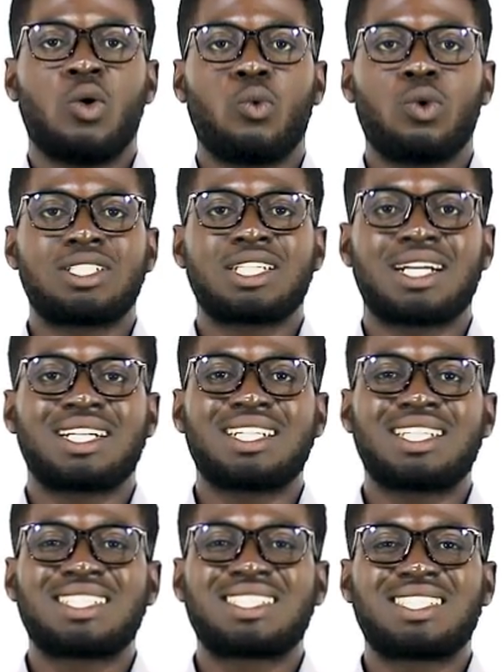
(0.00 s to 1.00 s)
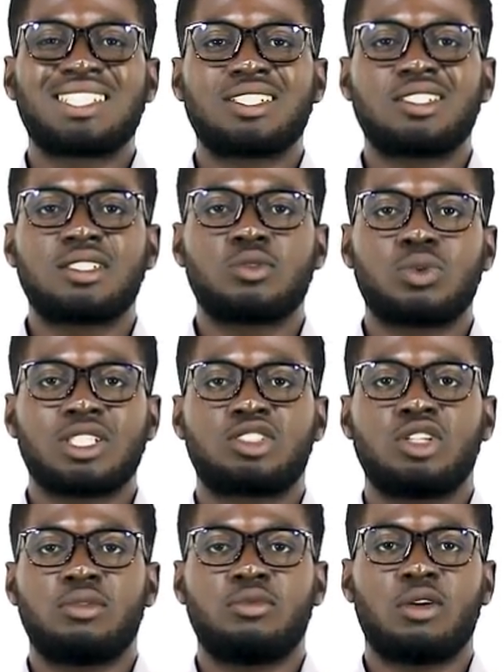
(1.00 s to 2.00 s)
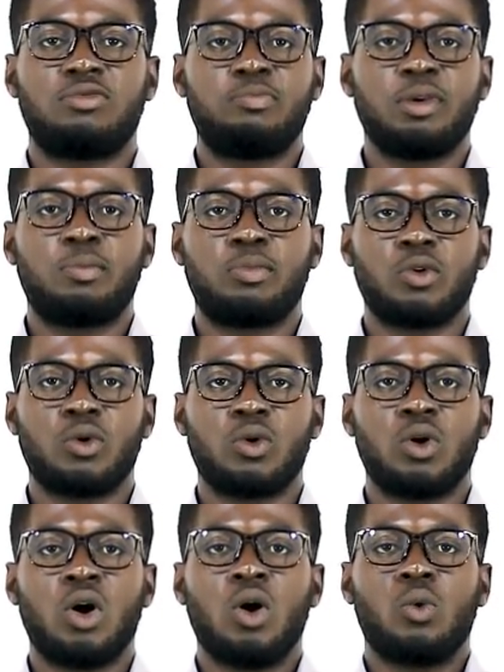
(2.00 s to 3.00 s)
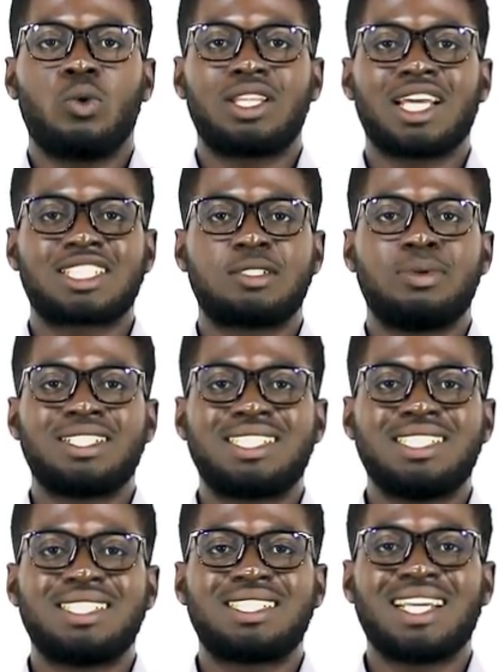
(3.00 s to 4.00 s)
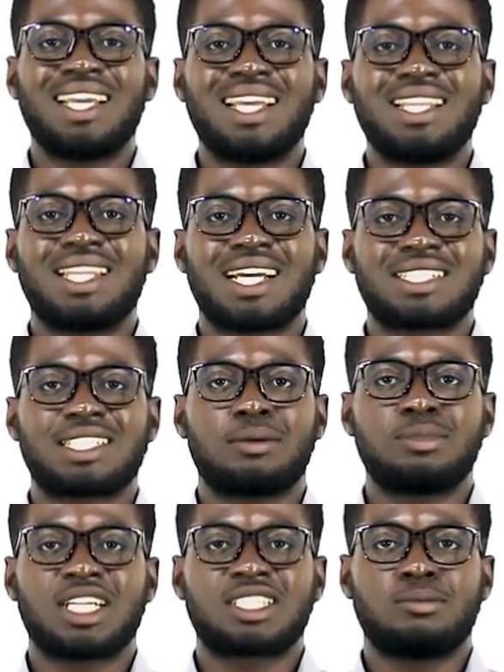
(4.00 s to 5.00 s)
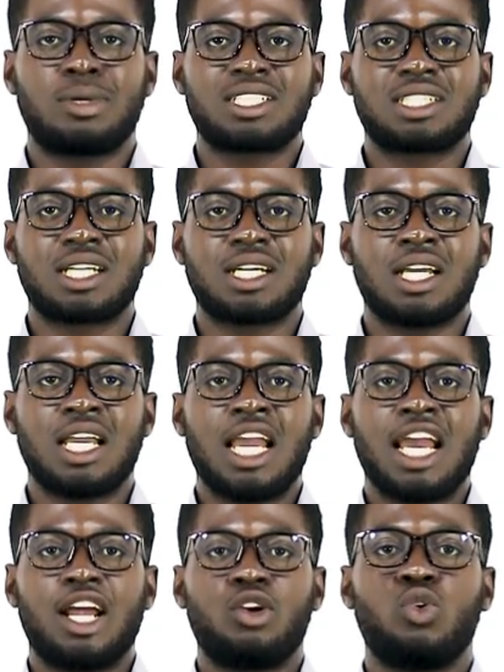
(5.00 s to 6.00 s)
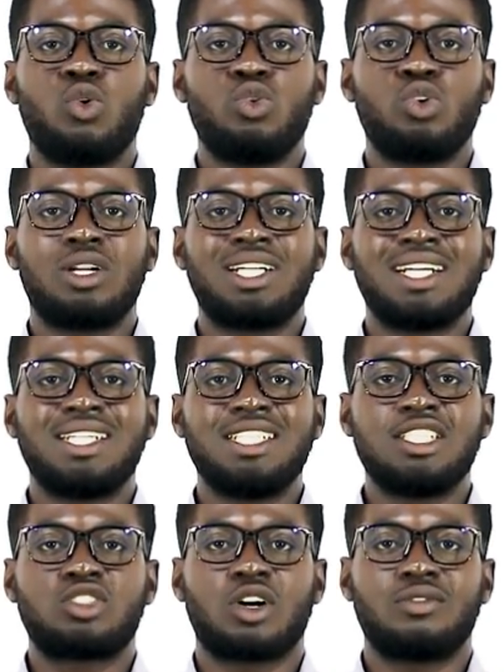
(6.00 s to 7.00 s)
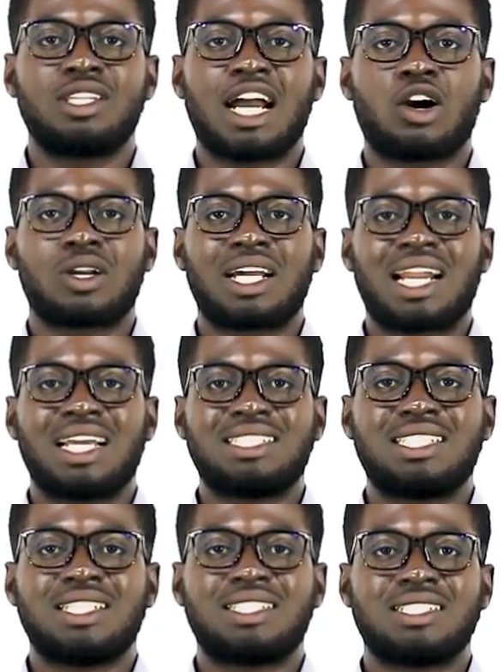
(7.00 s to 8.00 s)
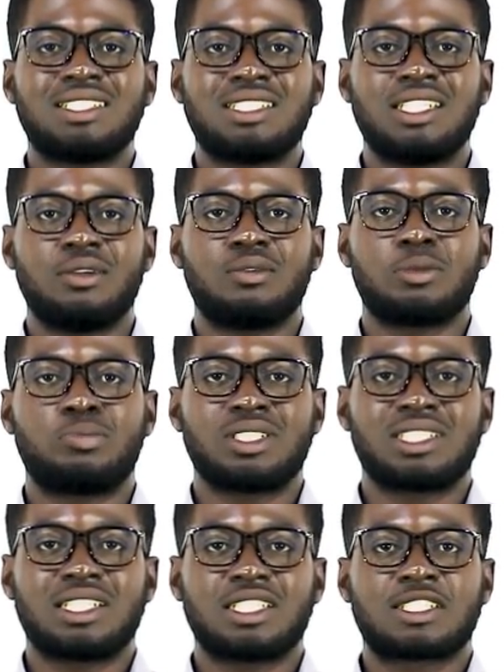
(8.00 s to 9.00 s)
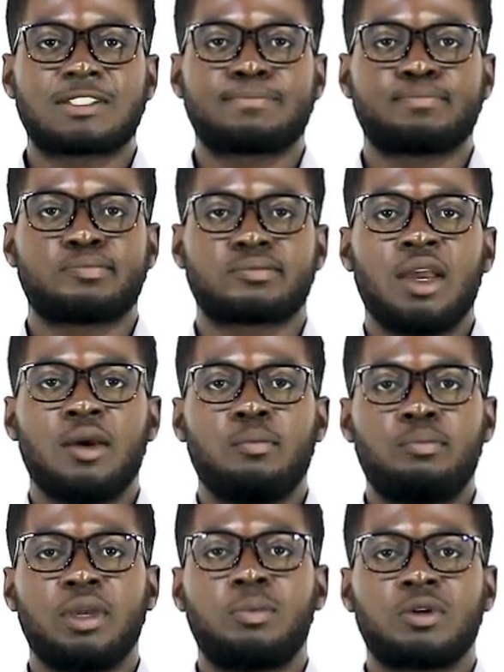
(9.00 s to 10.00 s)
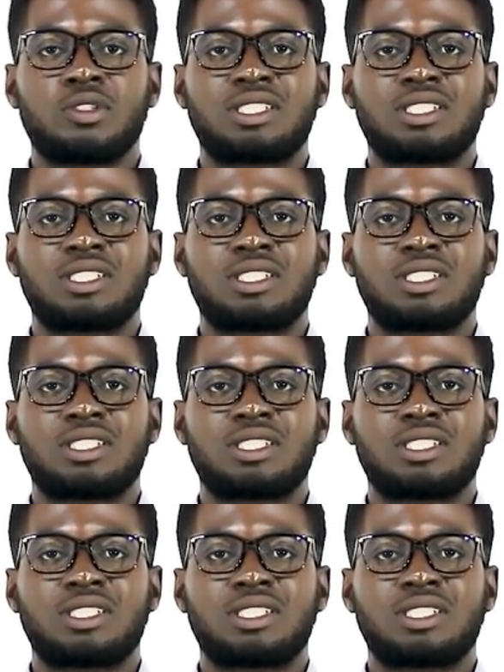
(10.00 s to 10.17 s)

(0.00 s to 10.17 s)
which are the distilled wisdom of people with expertise in their subject matter and who know the needs of the organizations they represent. People